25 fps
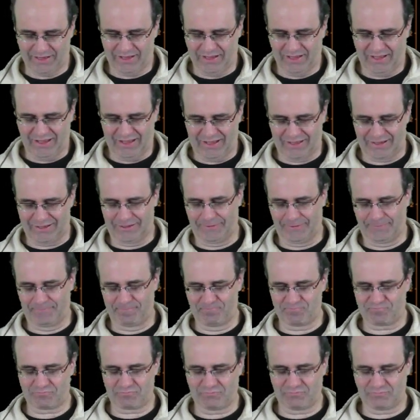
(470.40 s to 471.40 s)

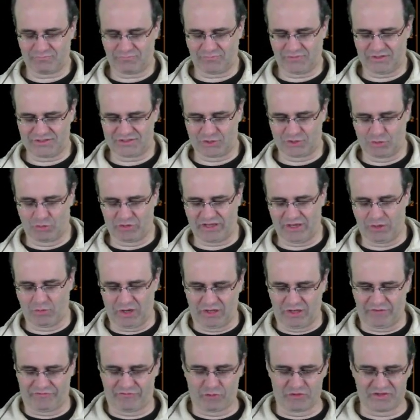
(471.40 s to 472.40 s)
Okay, well,
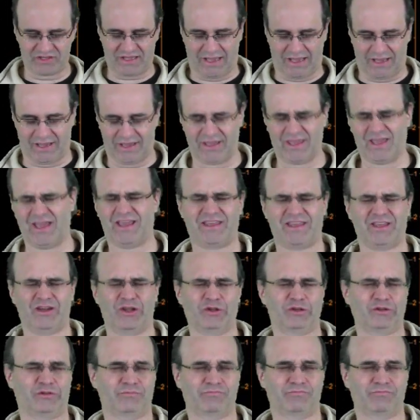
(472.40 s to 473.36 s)
of course, I cannot